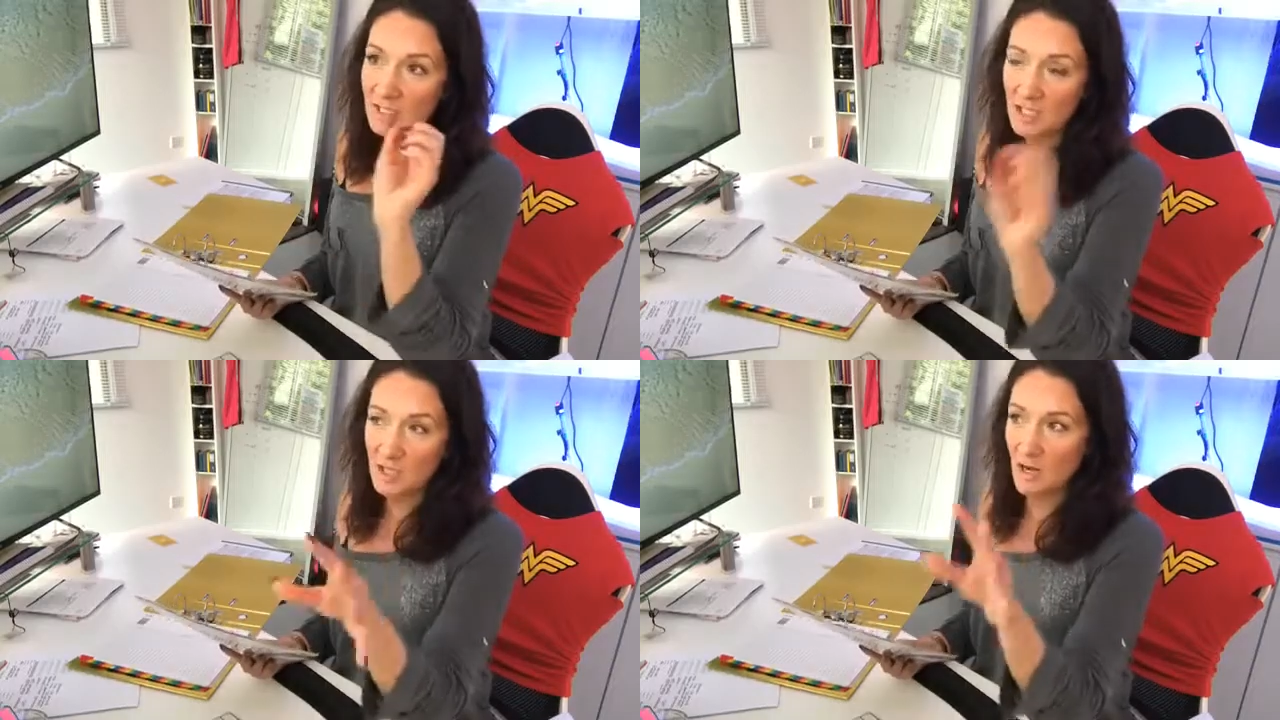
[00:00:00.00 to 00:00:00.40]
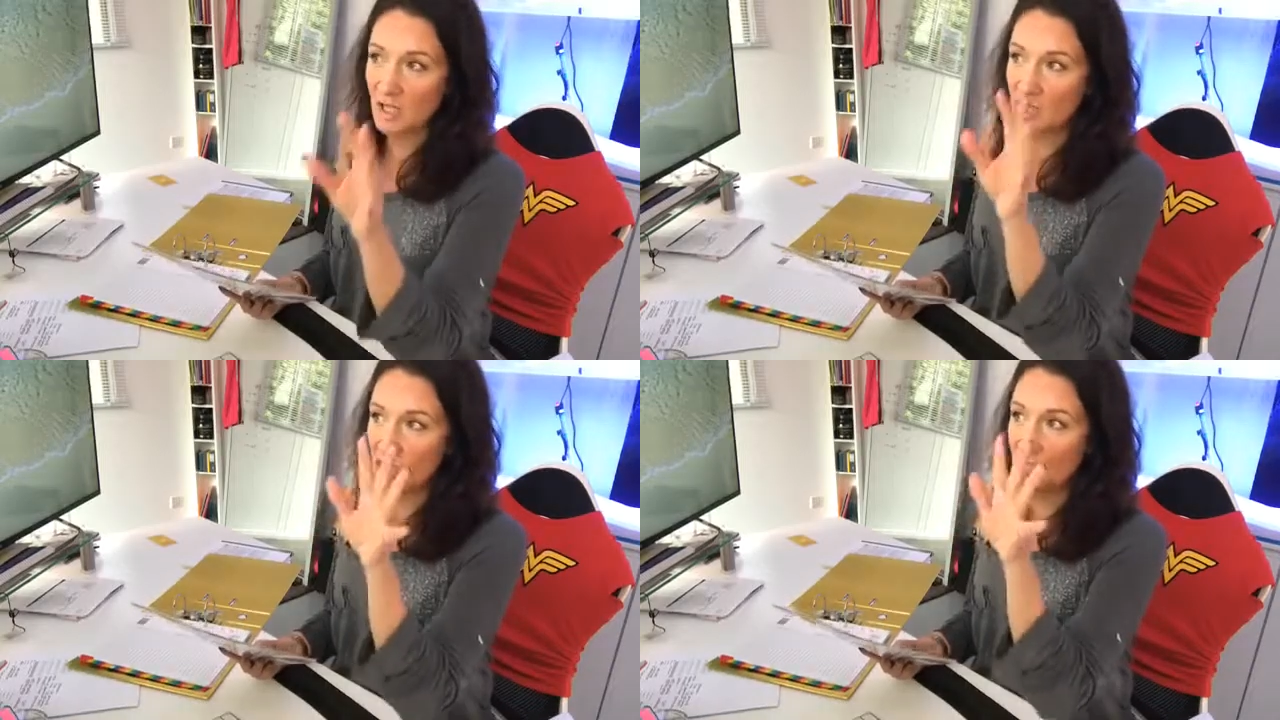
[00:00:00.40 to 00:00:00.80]

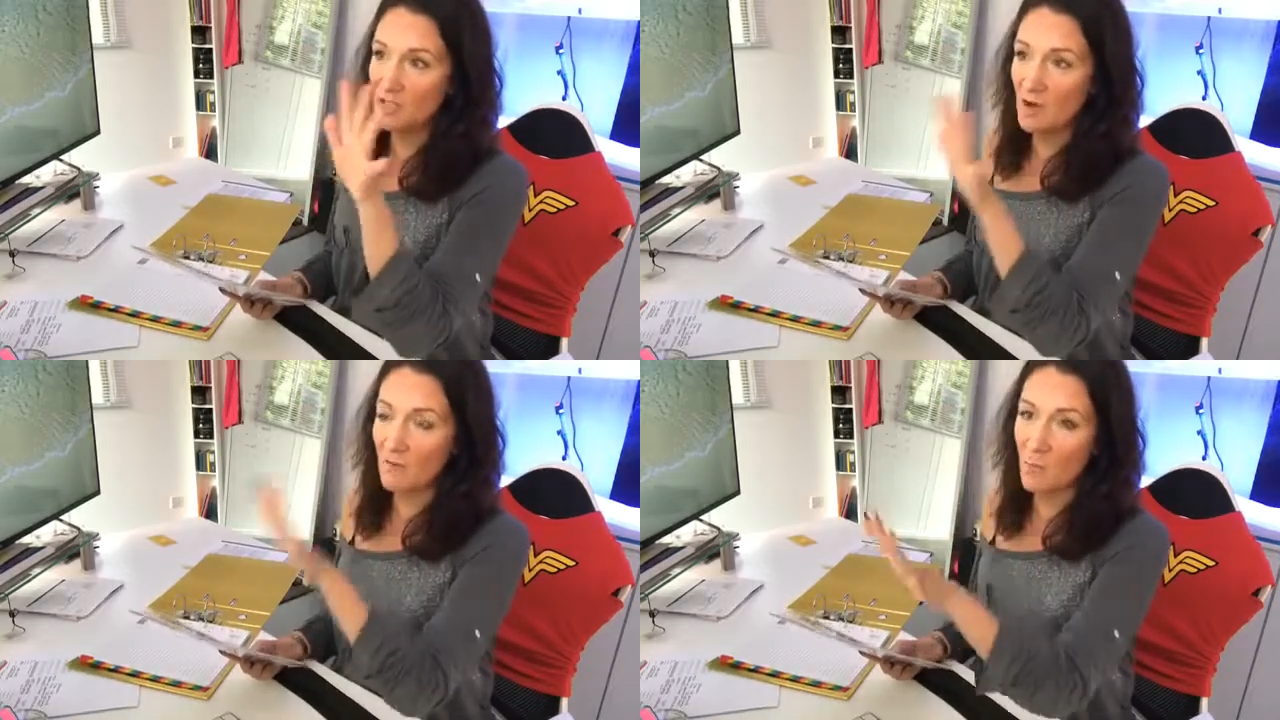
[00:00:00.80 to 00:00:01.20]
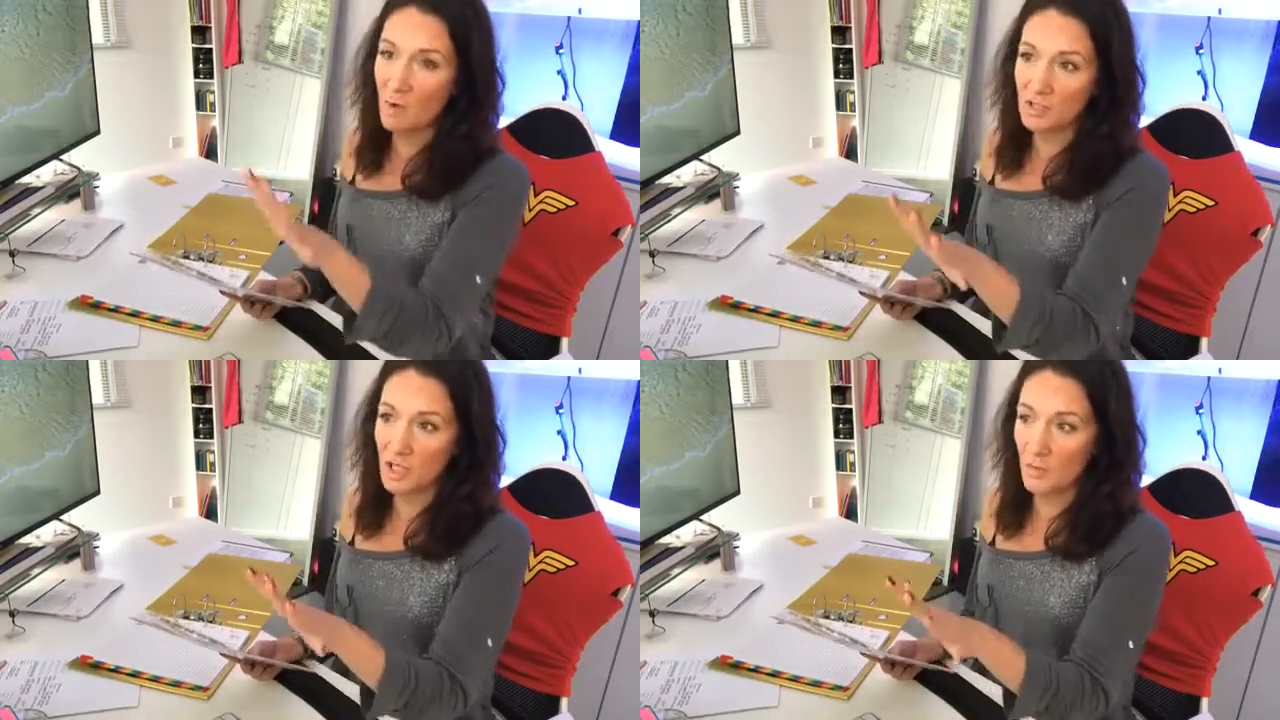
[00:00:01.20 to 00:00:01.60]
distractions of
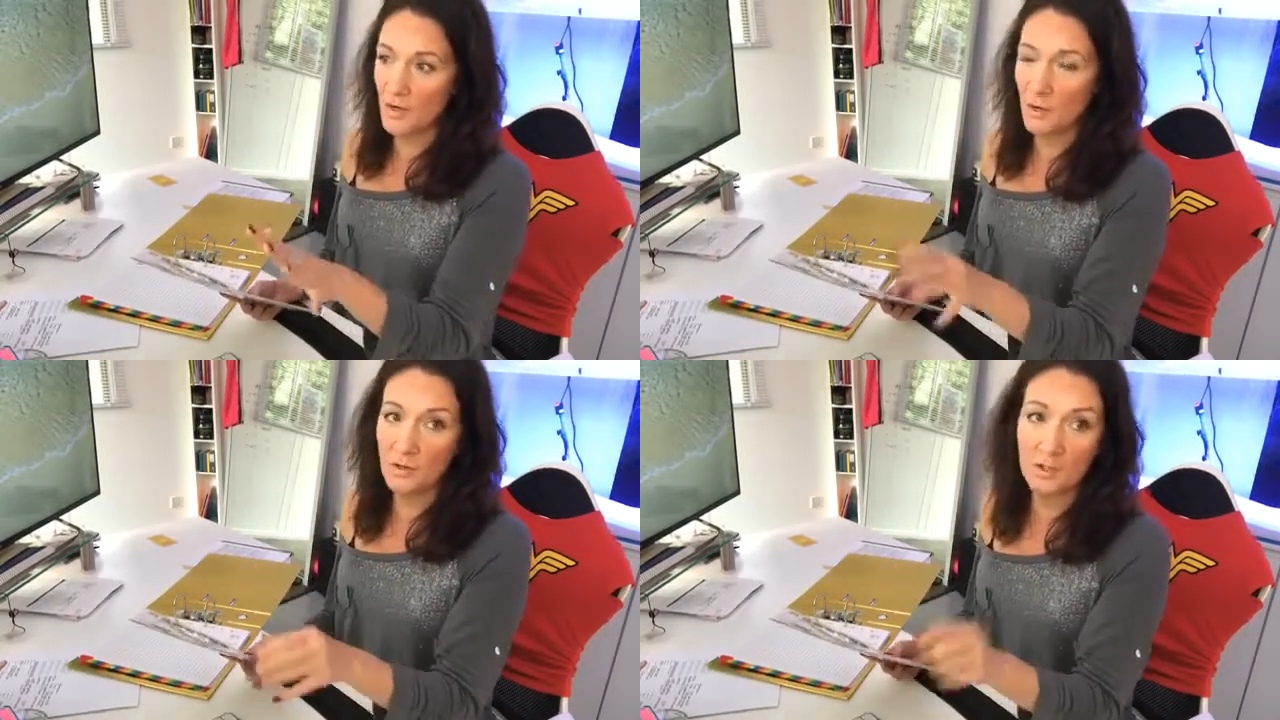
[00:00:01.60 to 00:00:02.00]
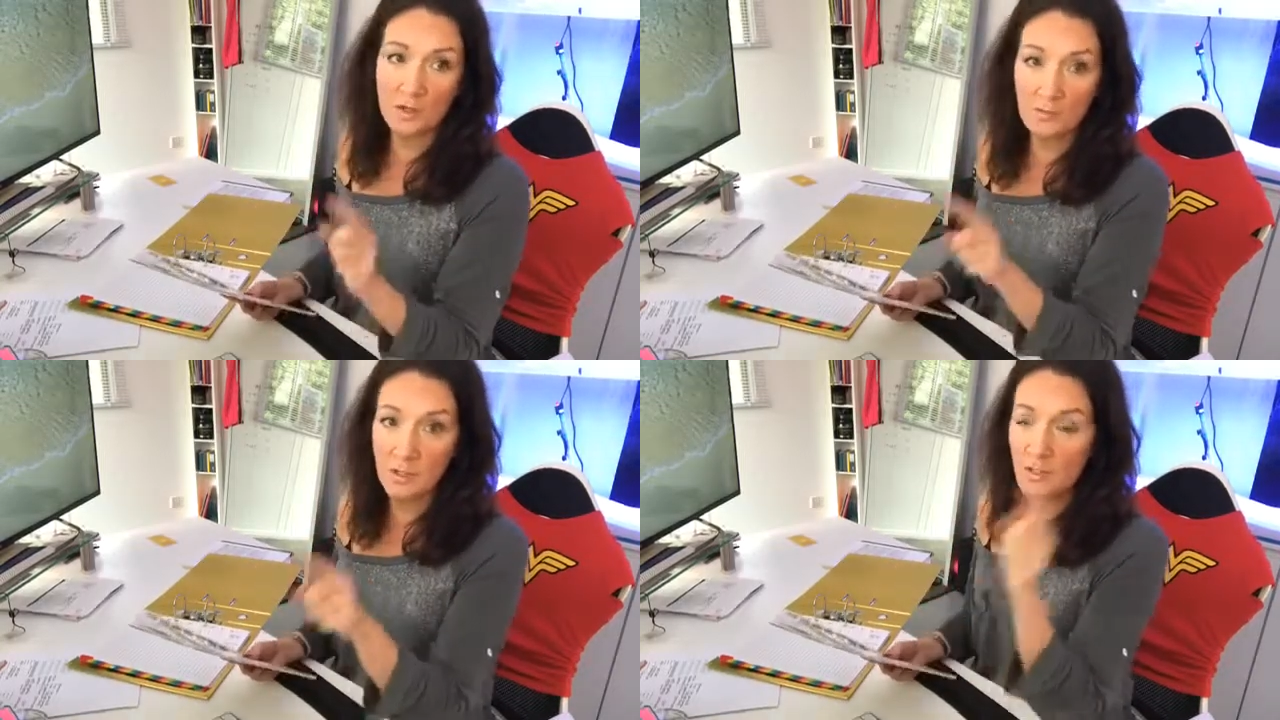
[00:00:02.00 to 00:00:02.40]
what's going on a
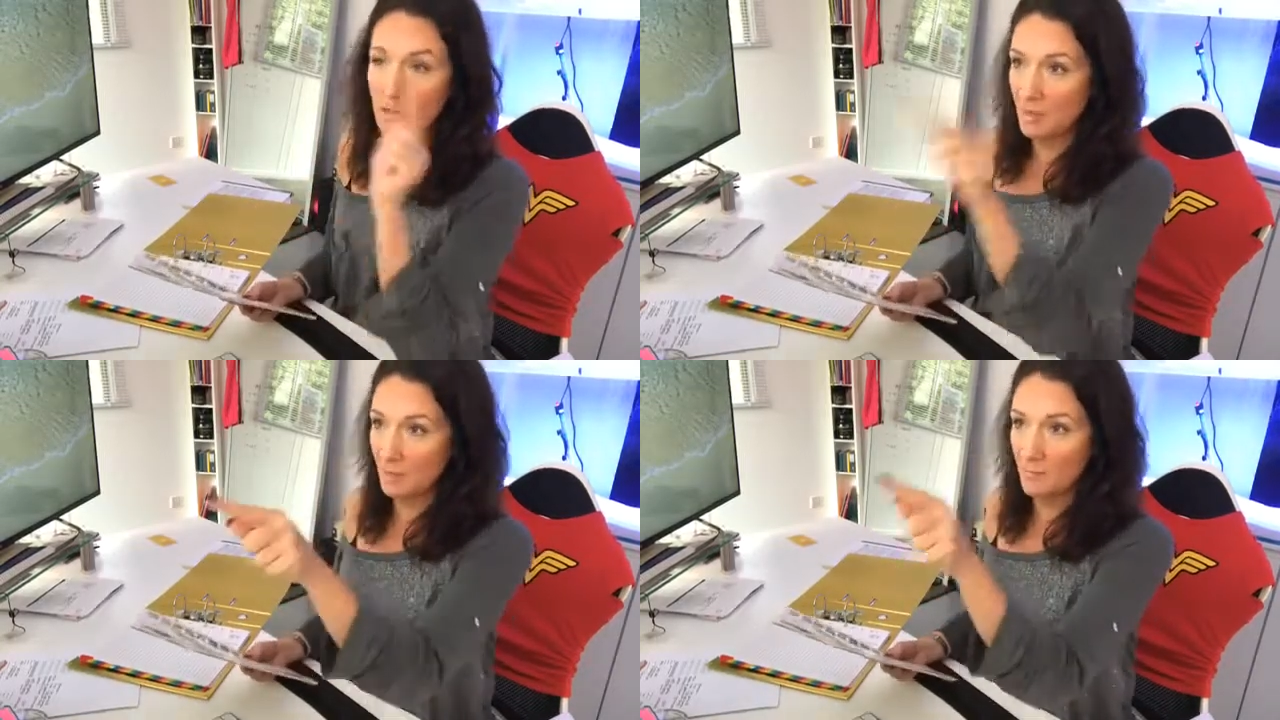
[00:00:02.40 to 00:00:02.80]
computer screen.